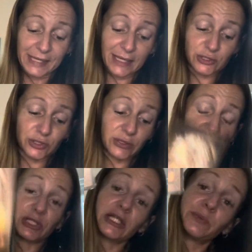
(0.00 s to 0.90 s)
Yeah,
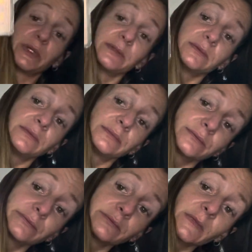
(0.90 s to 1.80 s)
judgment.
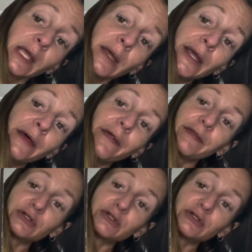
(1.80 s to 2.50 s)
The